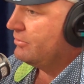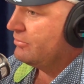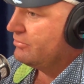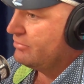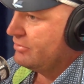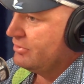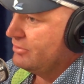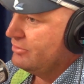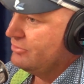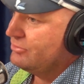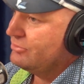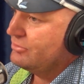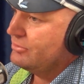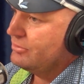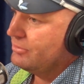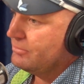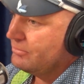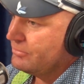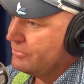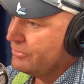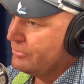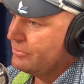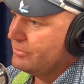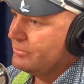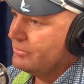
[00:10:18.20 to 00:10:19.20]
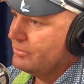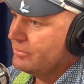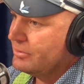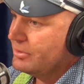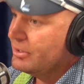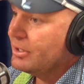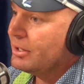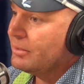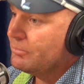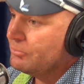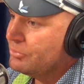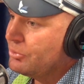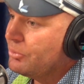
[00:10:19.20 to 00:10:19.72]
to finish, and I'm
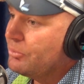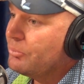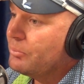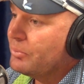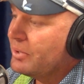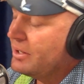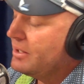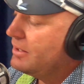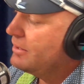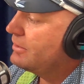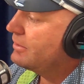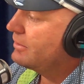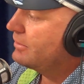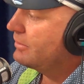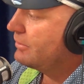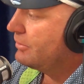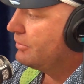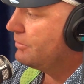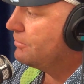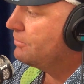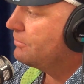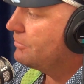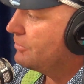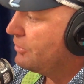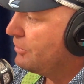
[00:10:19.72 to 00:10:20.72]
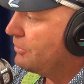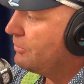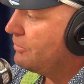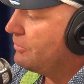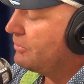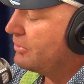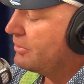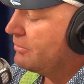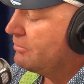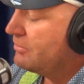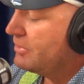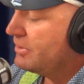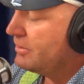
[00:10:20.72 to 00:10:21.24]
not weak, I
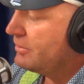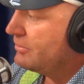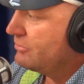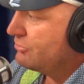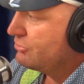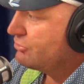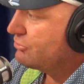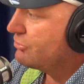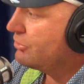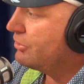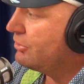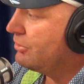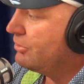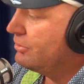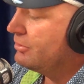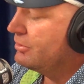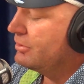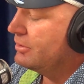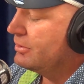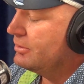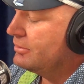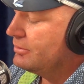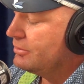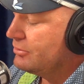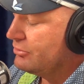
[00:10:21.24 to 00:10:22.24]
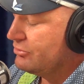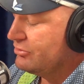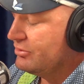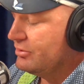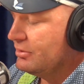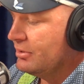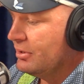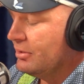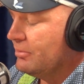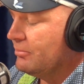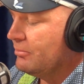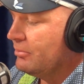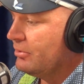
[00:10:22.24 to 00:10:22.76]
want to be strong. And I said,
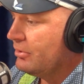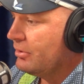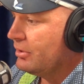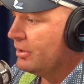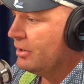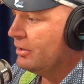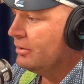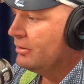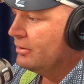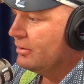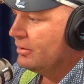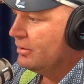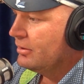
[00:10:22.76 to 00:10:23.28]
yeah, righto.